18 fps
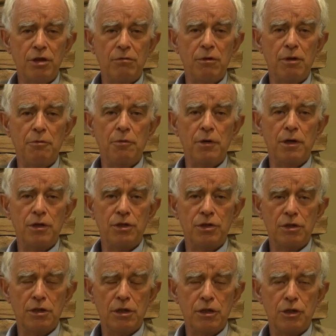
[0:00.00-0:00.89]

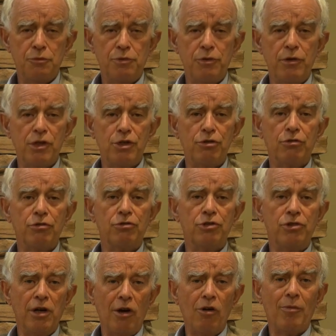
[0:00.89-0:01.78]
a spiritual
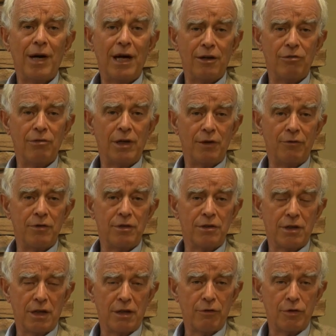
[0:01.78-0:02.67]
trauma to have
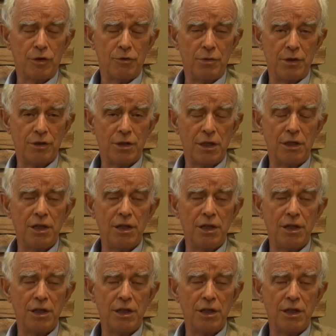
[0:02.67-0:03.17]
this kind of experience.